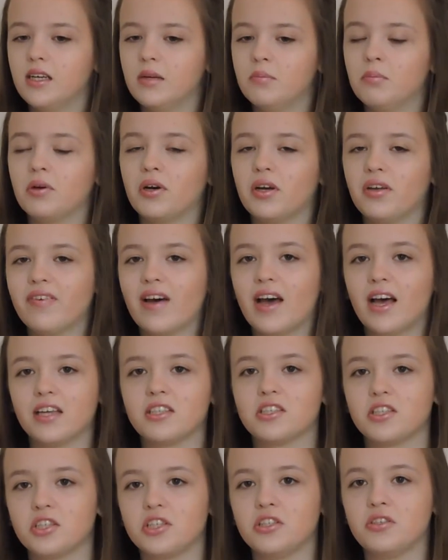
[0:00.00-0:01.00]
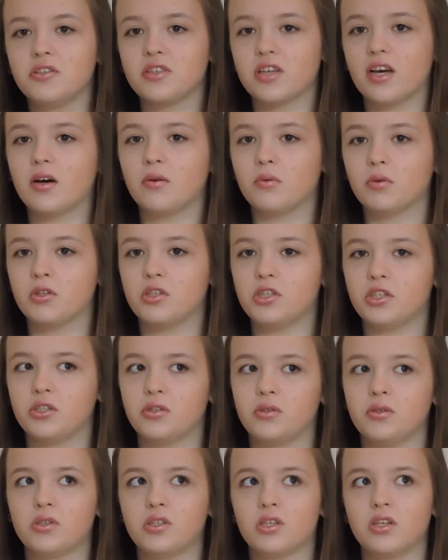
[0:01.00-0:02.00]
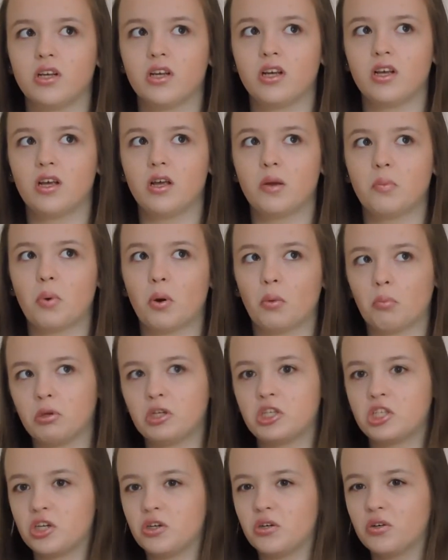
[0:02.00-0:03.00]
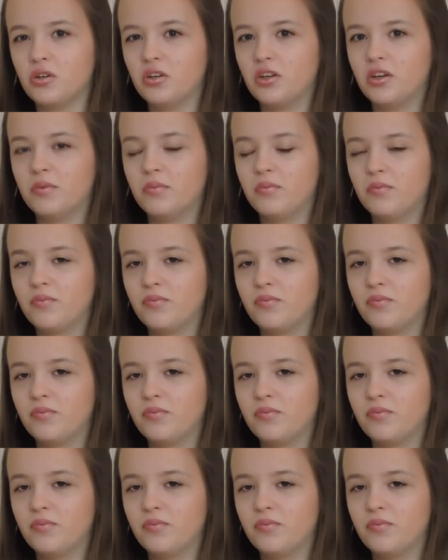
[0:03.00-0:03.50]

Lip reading: But if I had to choose, I would choose probably chocolate.